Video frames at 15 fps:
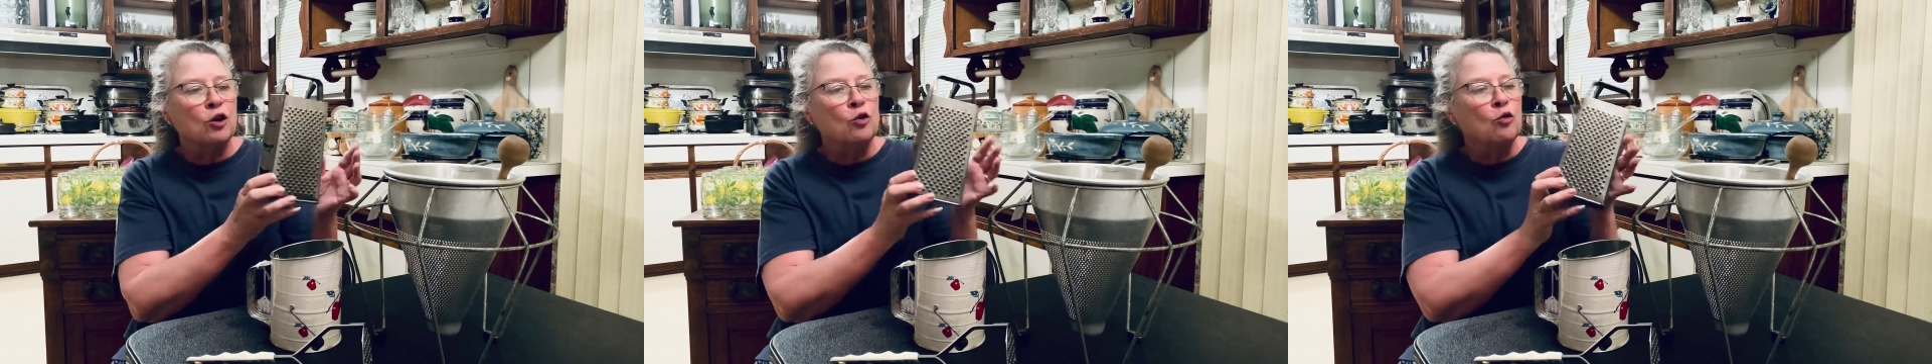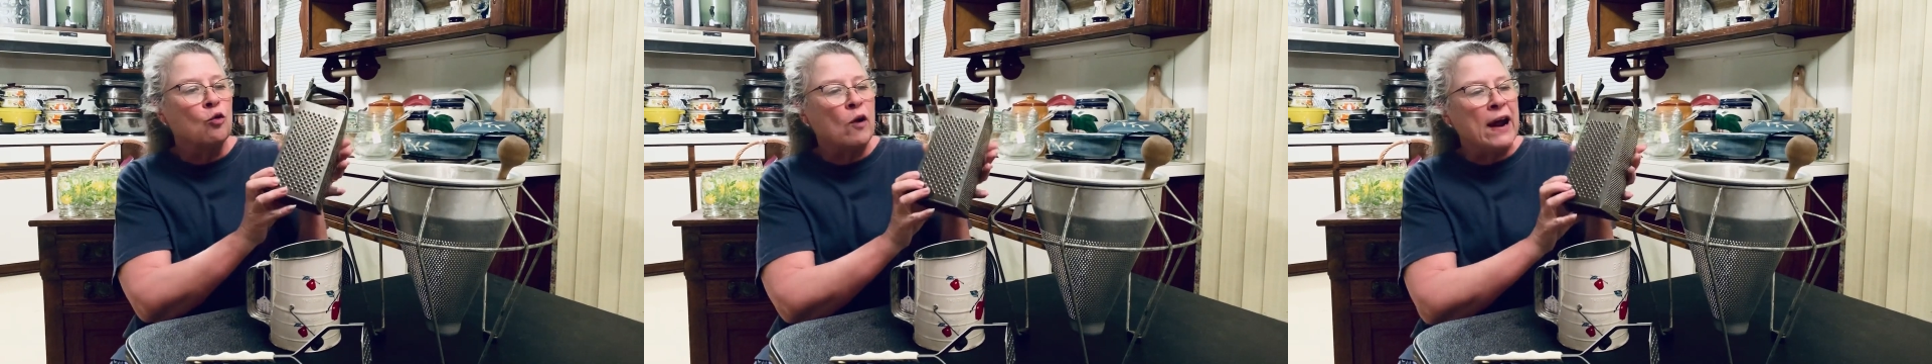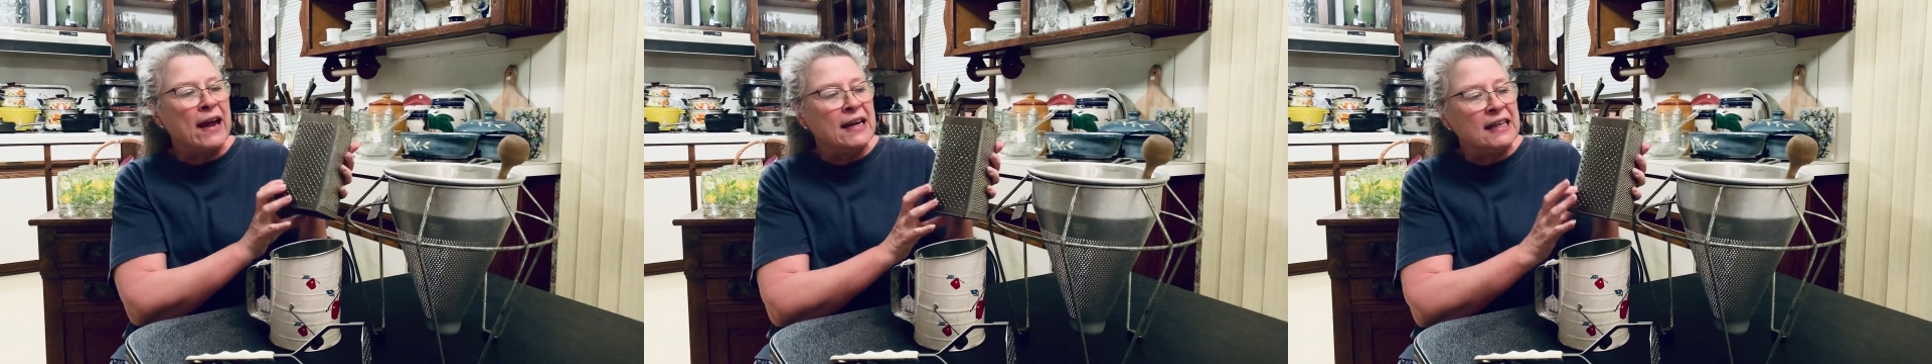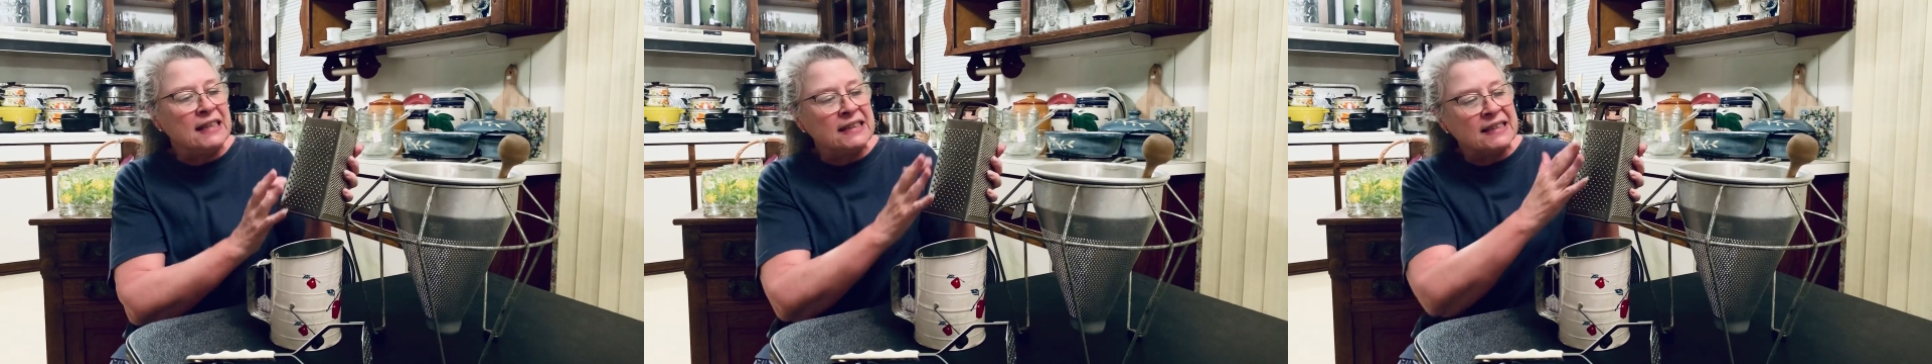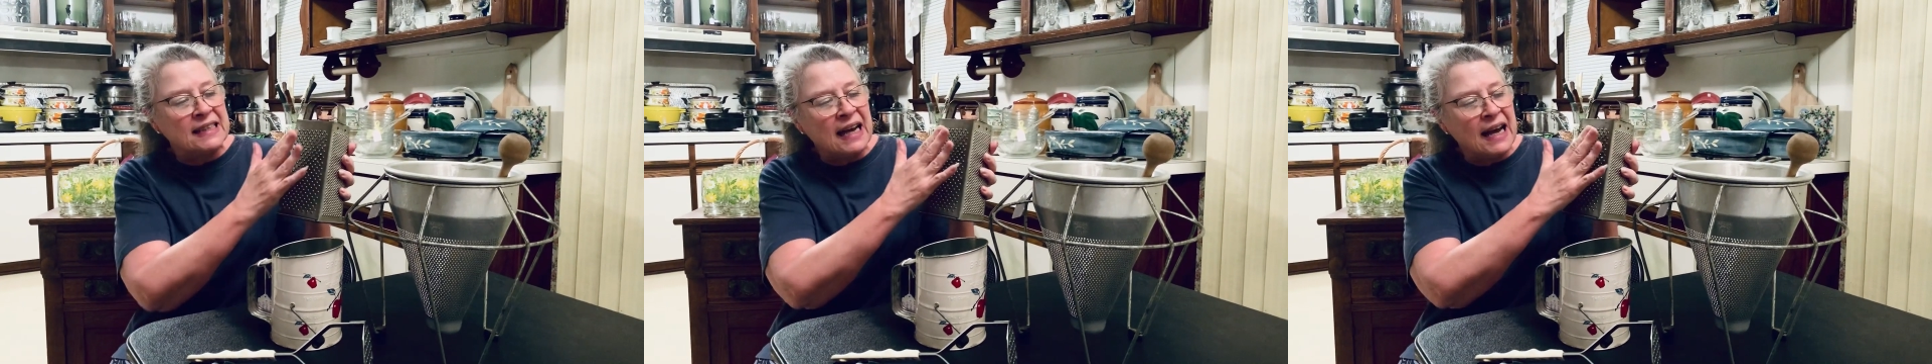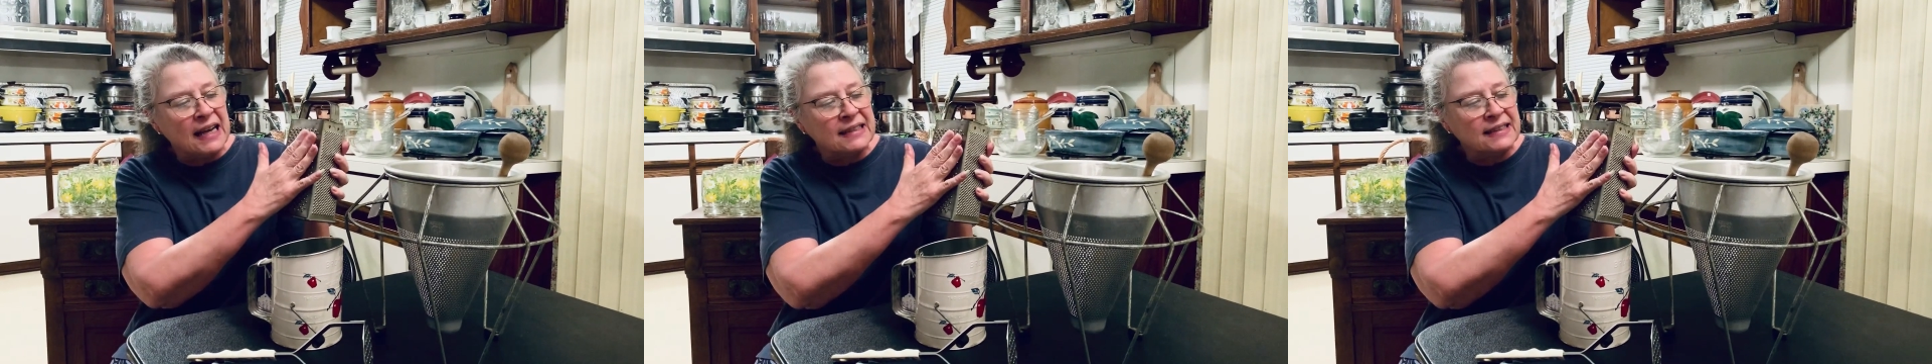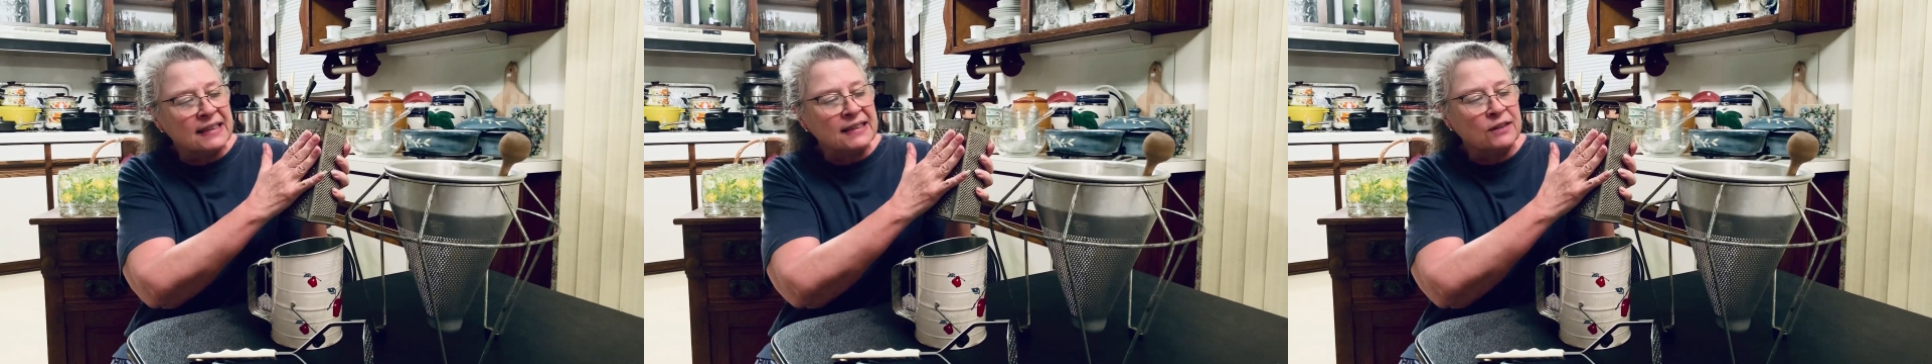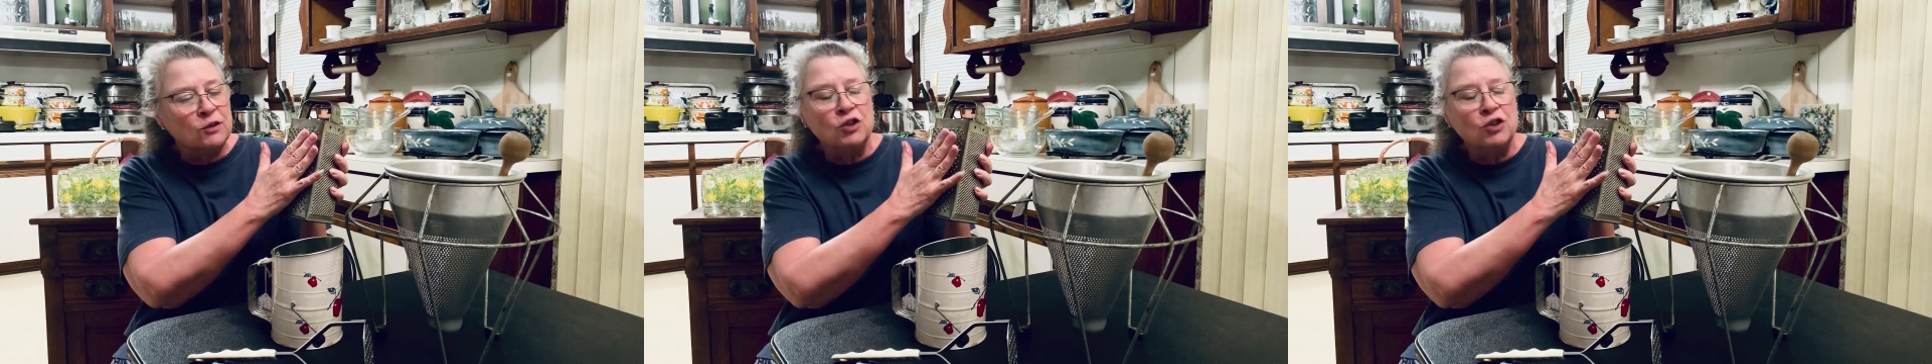grating sizes.